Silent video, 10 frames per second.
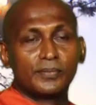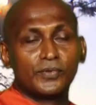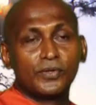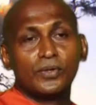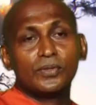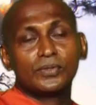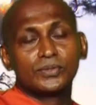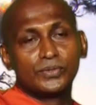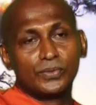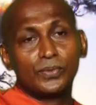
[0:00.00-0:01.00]
for
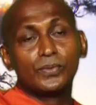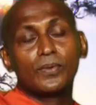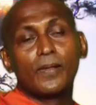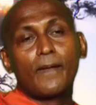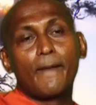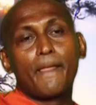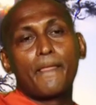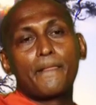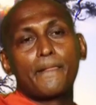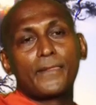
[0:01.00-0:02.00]
you,
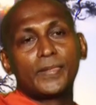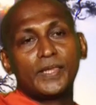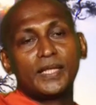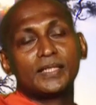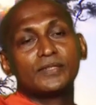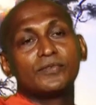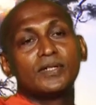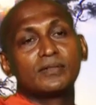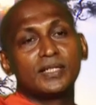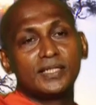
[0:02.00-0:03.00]
then it
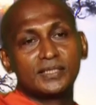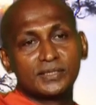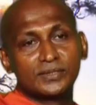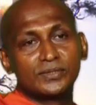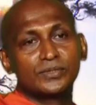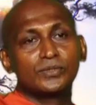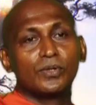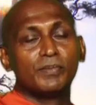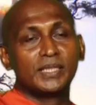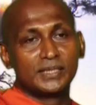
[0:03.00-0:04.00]
will release
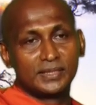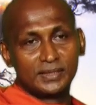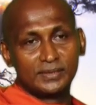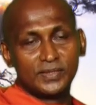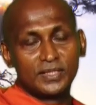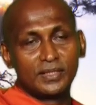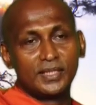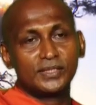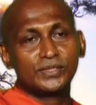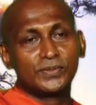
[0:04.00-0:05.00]
your burden, it will
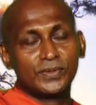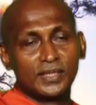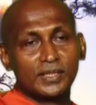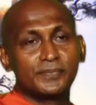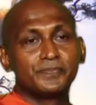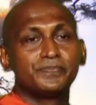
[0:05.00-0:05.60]
release your